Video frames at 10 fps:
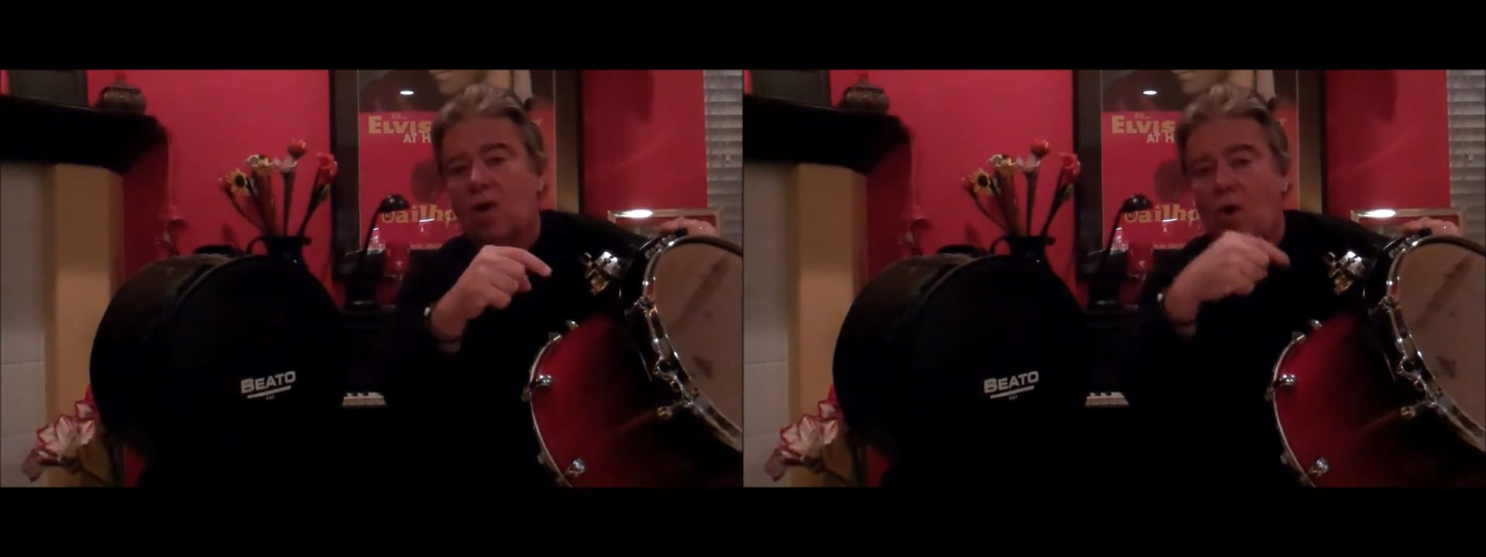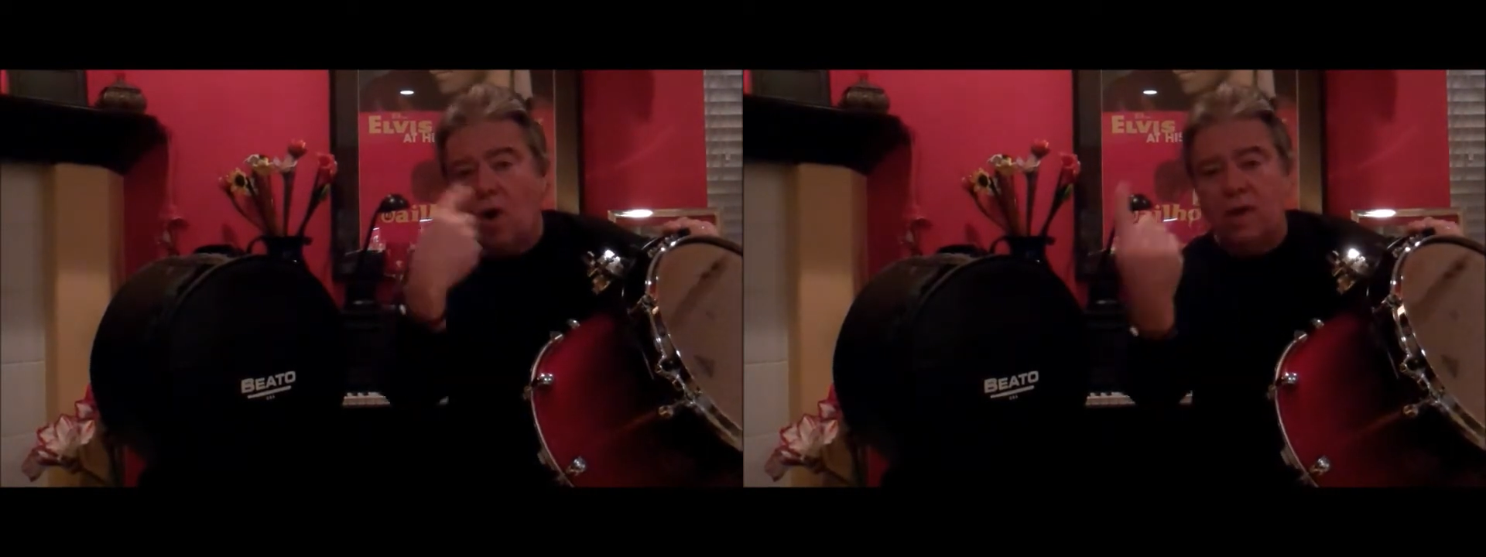
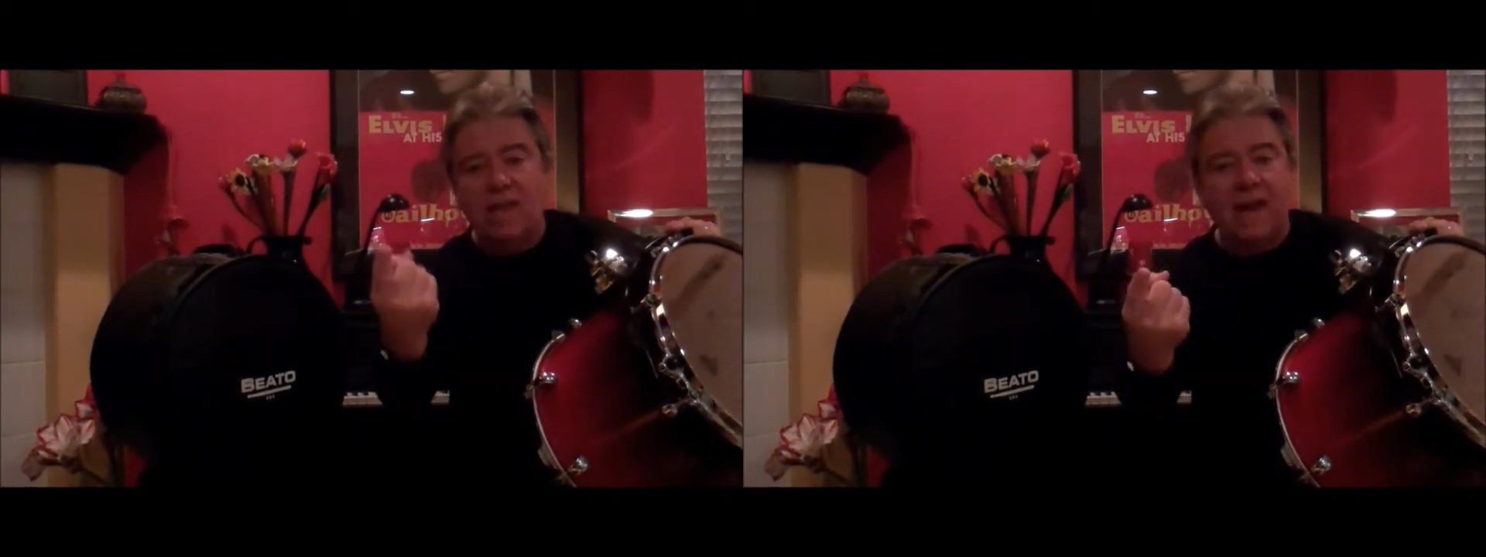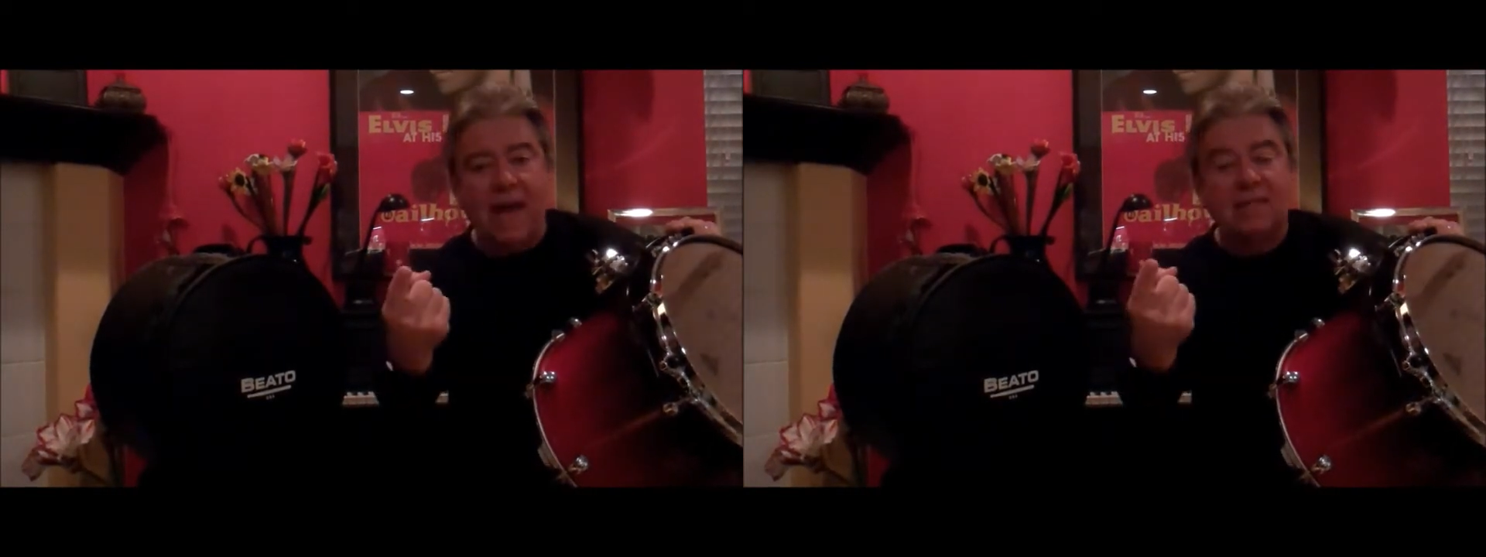go to
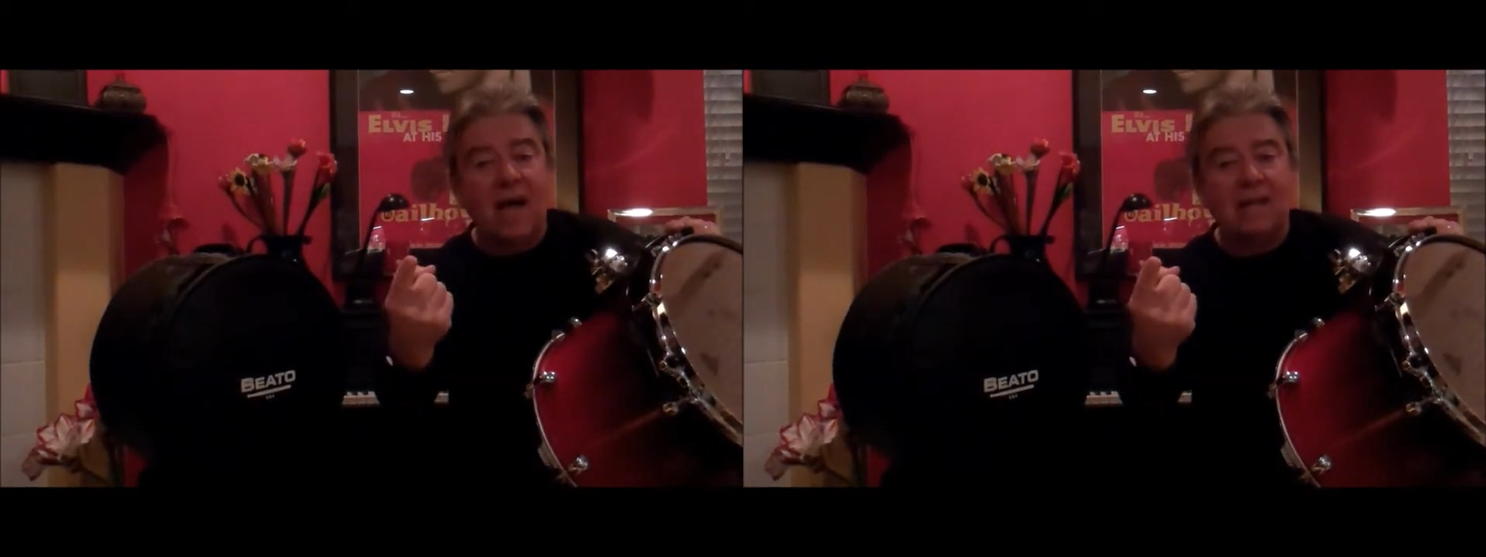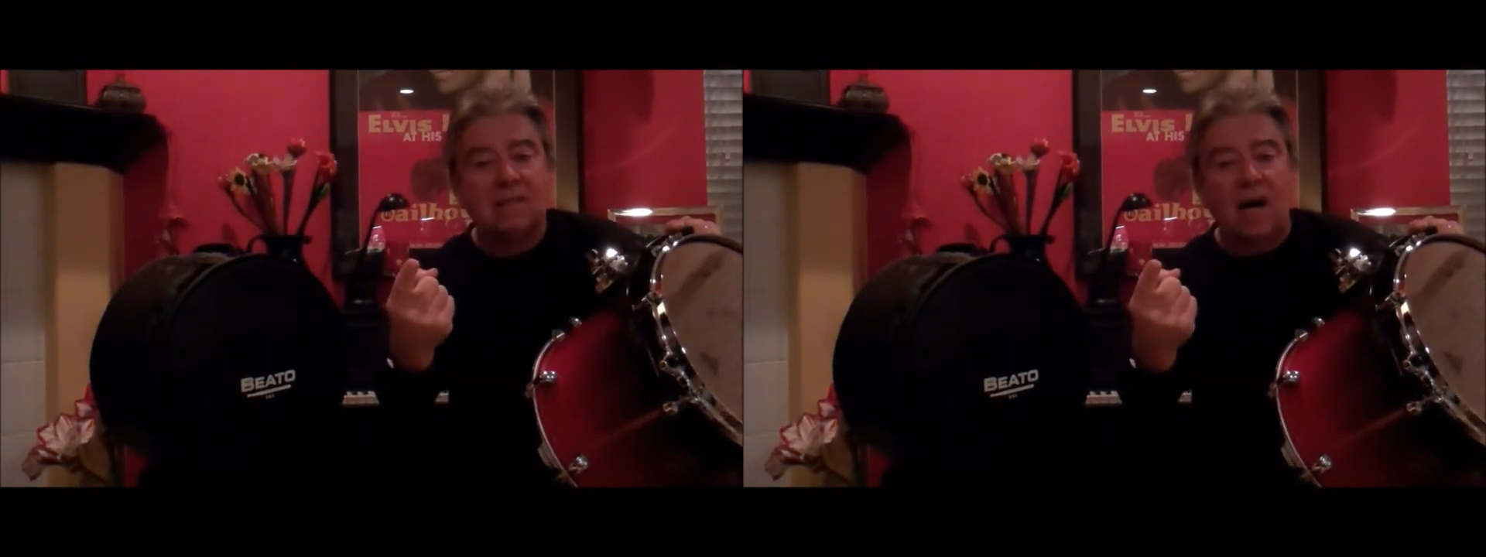the next
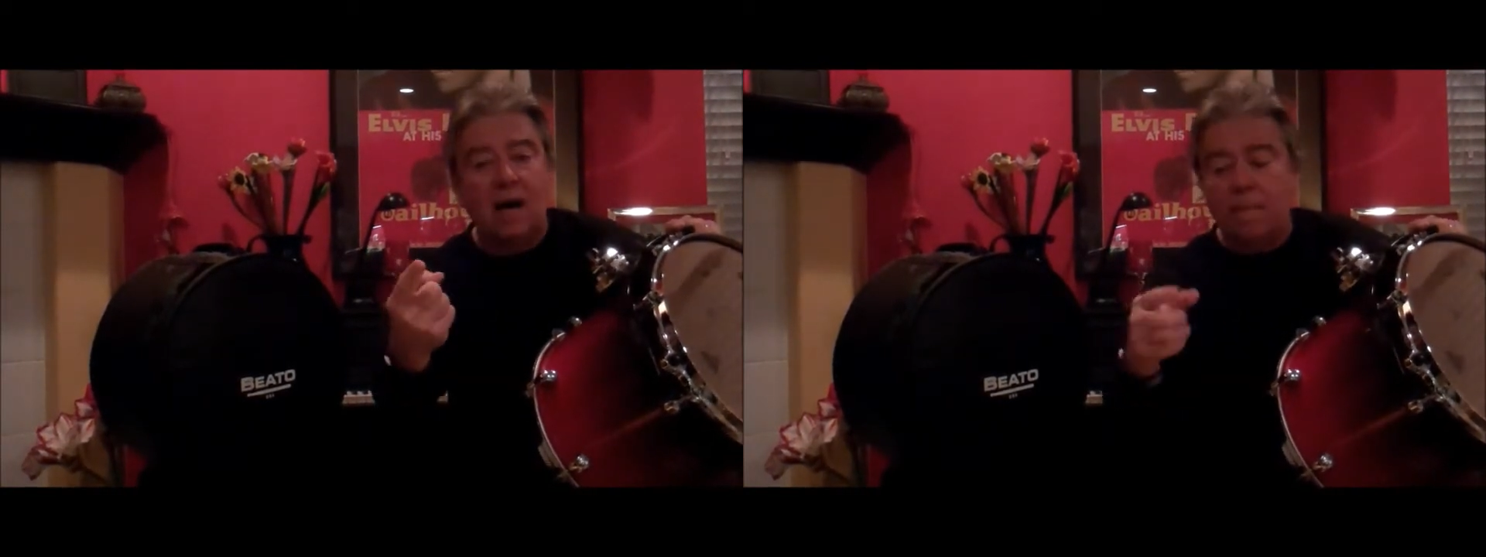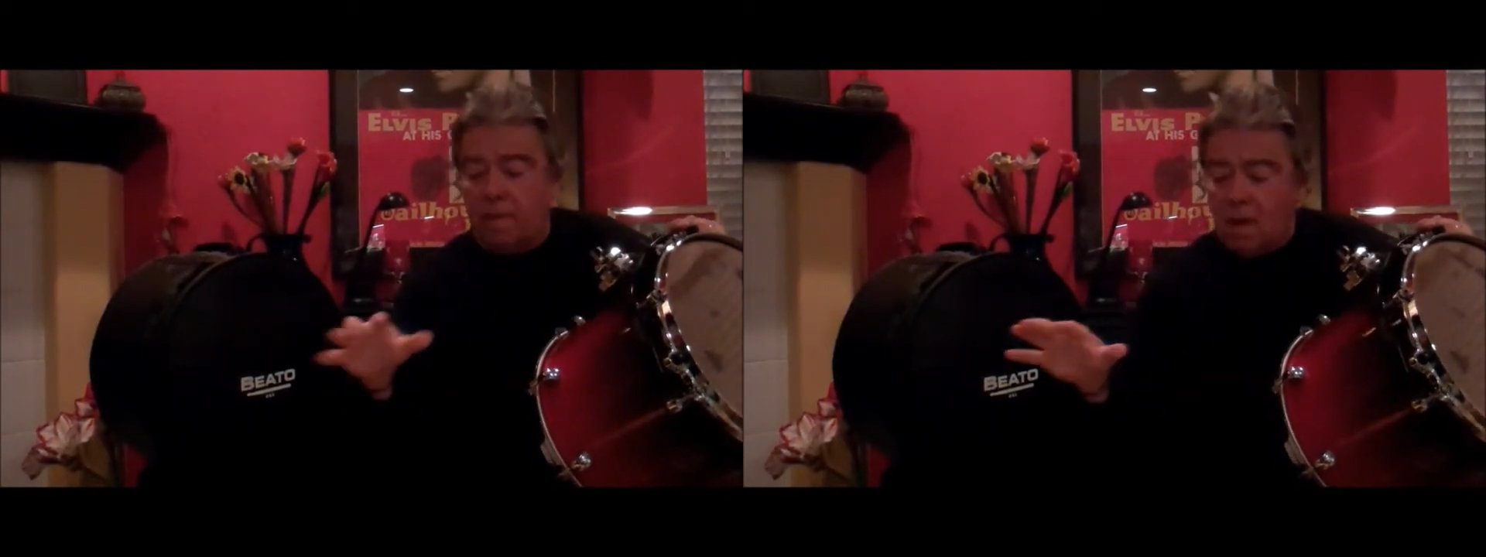size
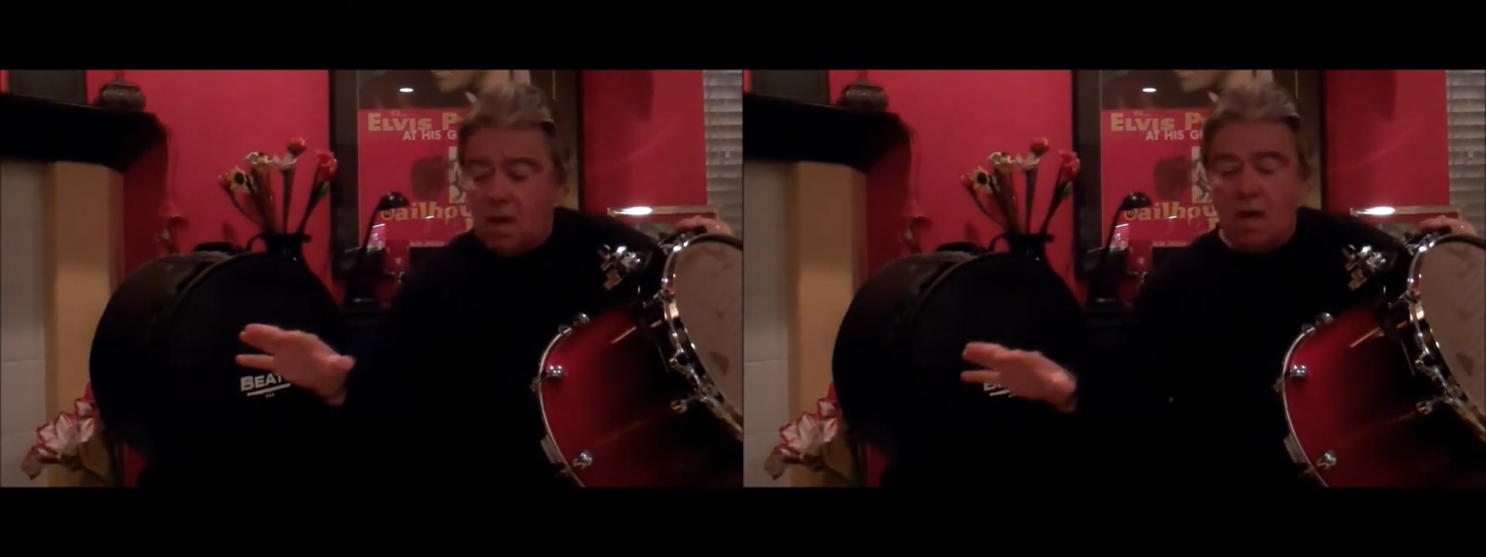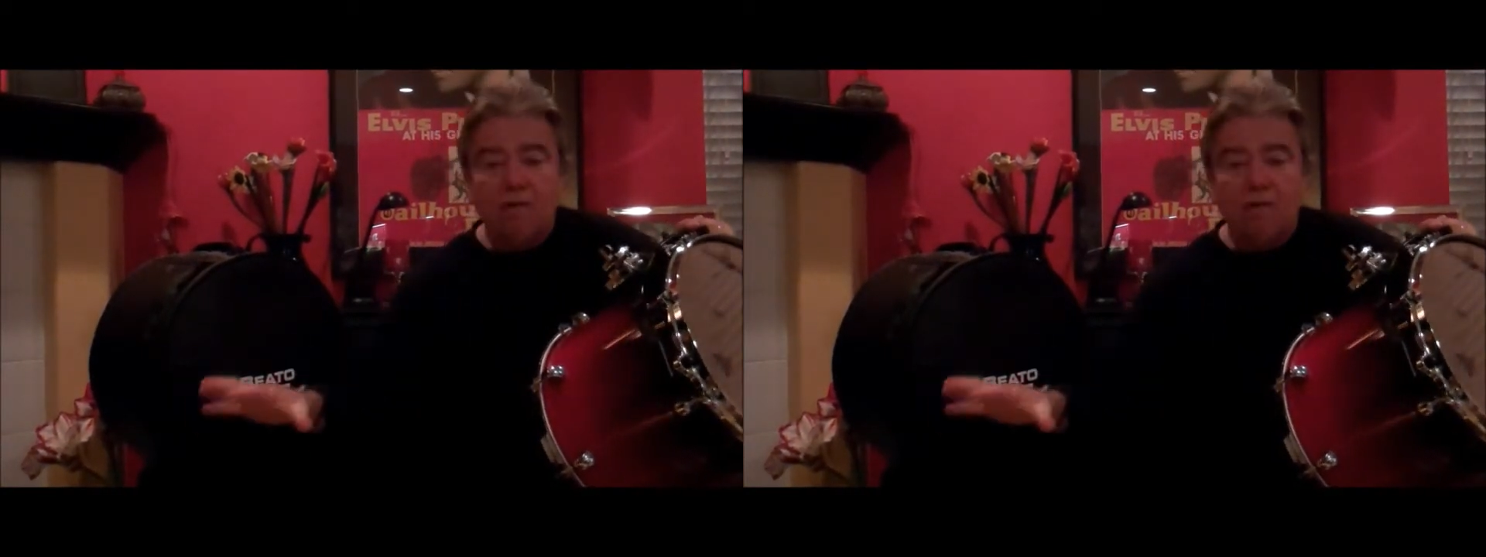up.